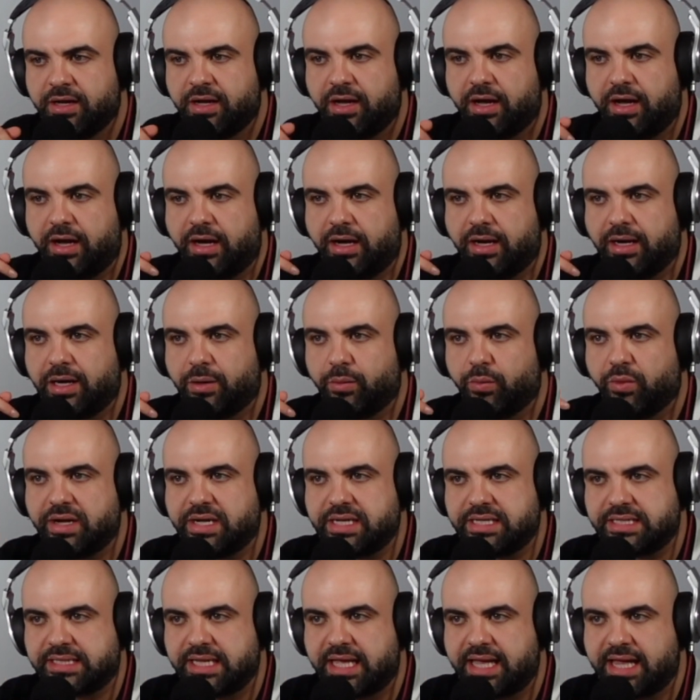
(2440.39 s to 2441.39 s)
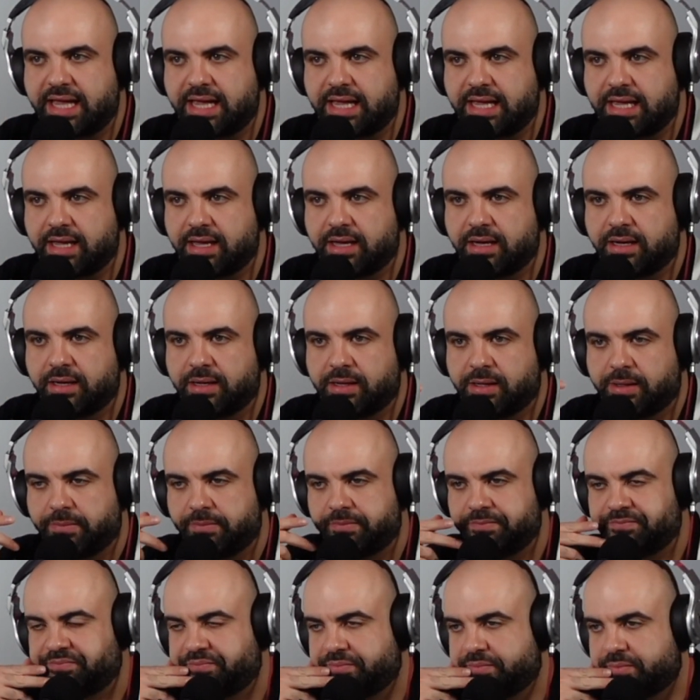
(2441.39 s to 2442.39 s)
was
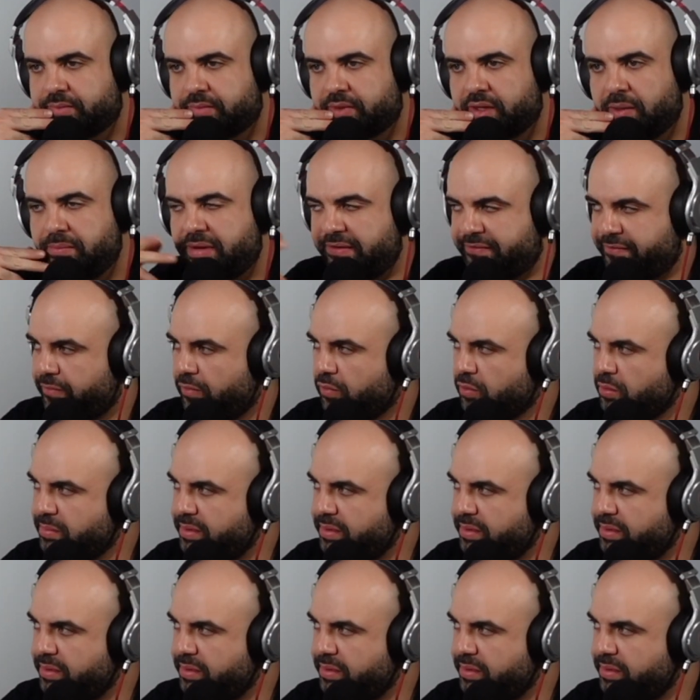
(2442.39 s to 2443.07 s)
a before